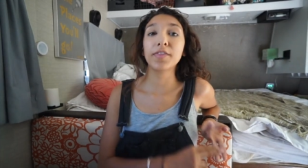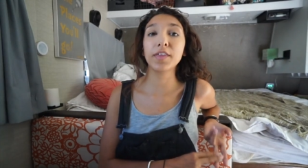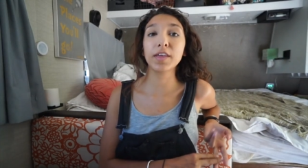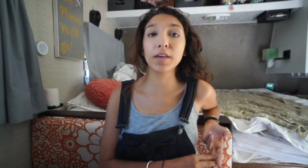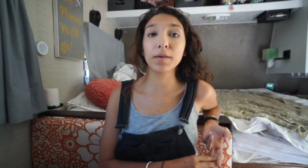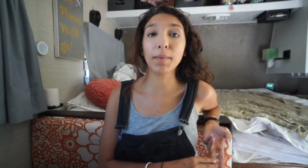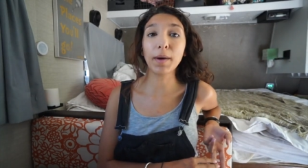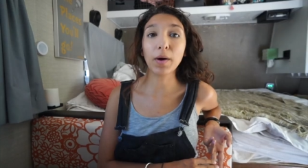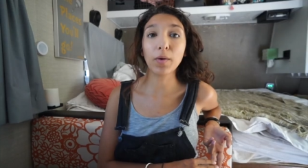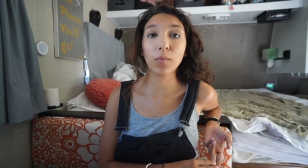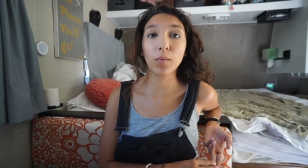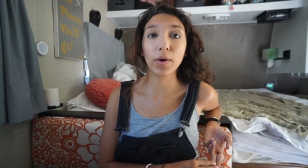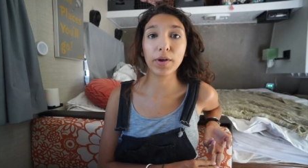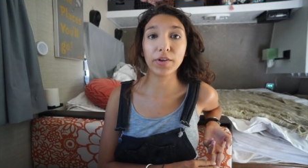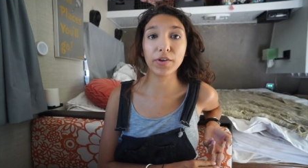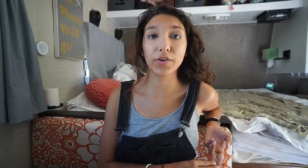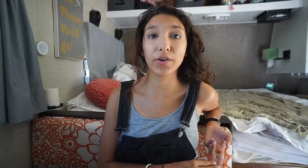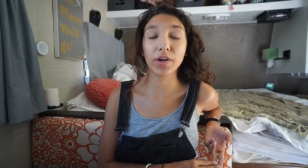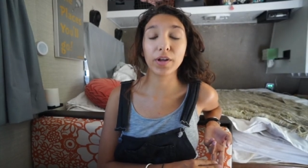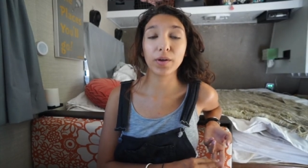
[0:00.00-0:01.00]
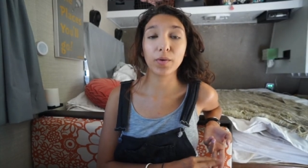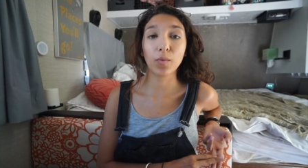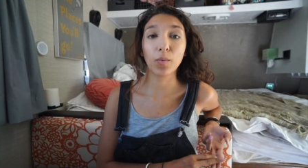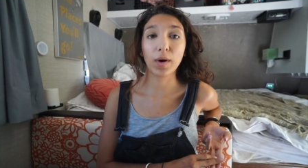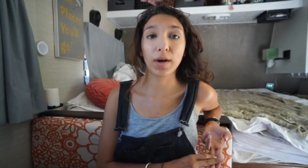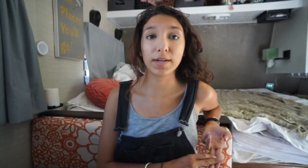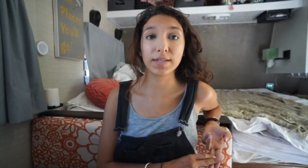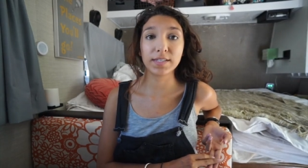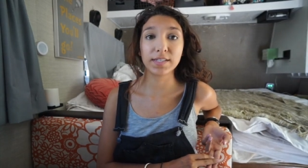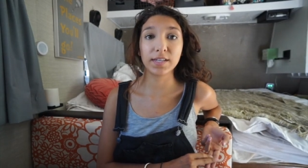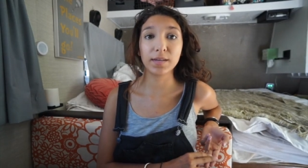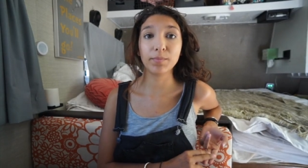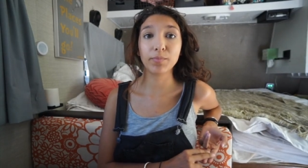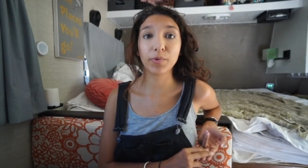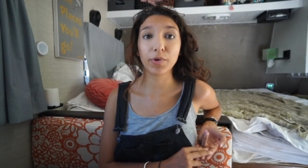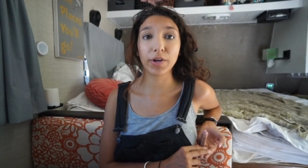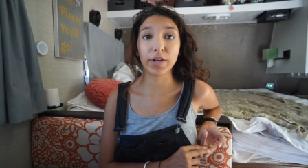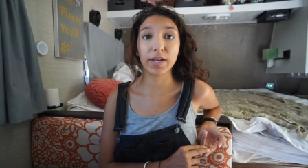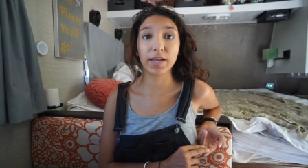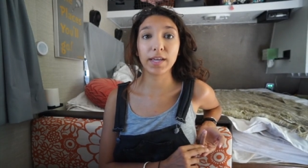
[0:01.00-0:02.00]
think about what you're gonna want to
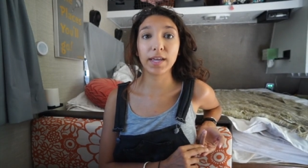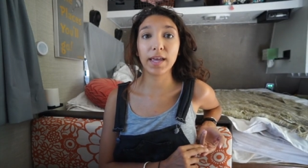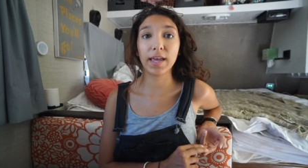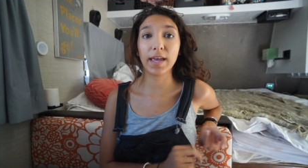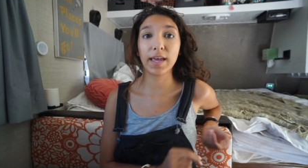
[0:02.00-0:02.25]
bring